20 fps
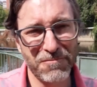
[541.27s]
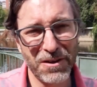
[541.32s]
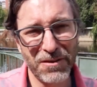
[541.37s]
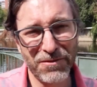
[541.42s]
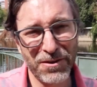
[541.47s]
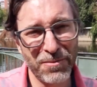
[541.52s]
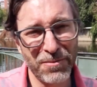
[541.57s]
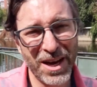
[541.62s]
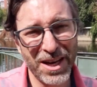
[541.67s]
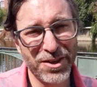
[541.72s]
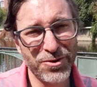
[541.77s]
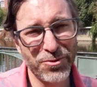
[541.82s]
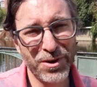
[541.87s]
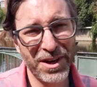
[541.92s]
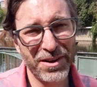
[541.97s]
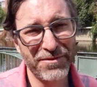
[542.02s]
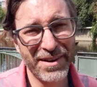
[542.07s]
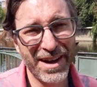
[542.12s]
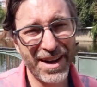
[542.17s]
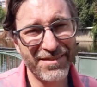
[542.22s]
if you make
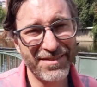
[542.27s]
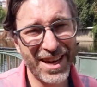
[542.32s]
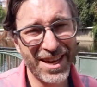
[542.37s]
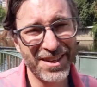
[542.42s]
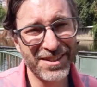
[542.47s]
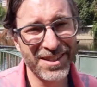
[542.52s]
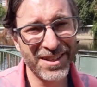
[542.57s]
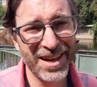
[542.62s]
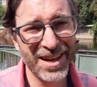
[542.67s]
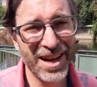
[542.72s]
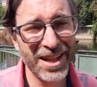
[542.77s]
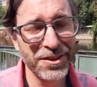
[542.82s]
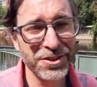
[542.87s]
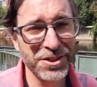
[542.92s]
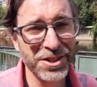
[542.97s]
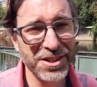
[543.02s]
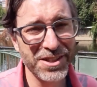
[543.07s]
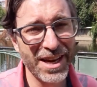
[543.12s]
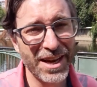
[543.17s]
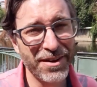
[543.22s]

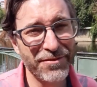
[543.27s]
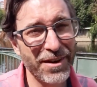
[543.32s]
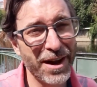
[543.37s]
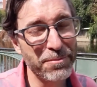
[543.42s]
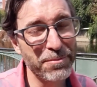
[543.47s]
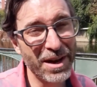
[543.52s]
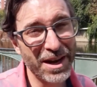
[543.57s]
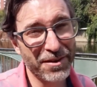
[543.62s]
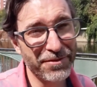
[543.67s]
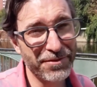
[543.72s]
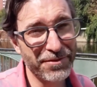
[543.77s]
$25,000, you'd say, if I'd make